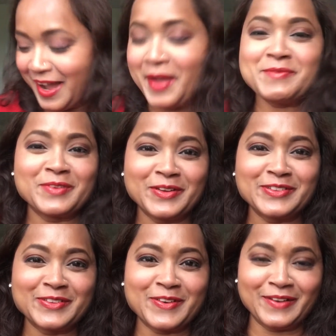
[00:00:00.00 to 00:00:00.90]
I'm going
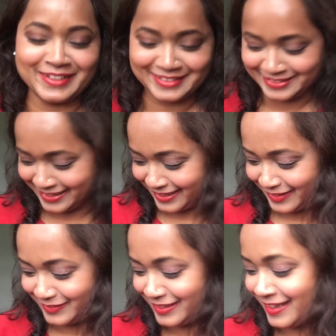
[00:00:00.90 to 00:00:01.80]
to call it a day
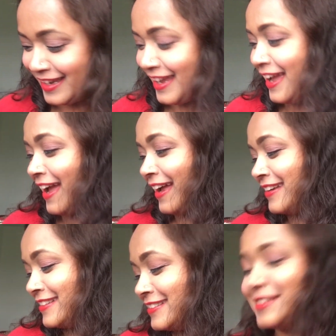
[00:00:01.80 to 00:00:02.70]
now
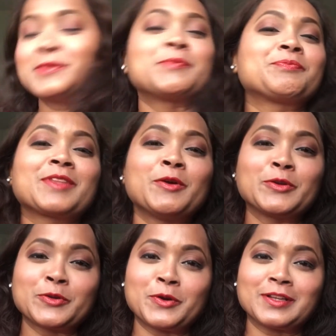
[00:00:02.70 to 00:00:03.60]
and
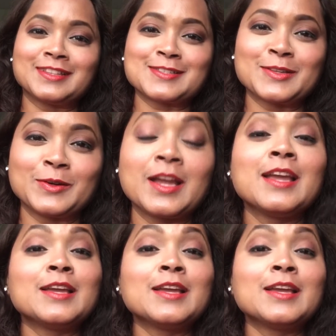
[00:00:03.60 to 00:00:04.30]
going to rock this look.